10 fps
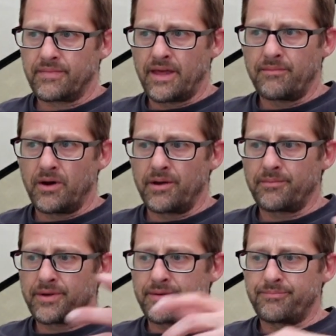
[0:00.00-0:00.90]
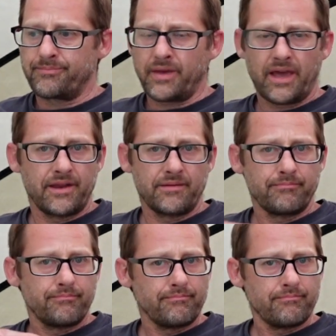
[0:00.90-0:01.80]
They might be
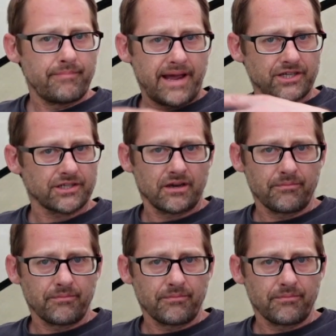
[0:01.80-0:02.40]
getting mashed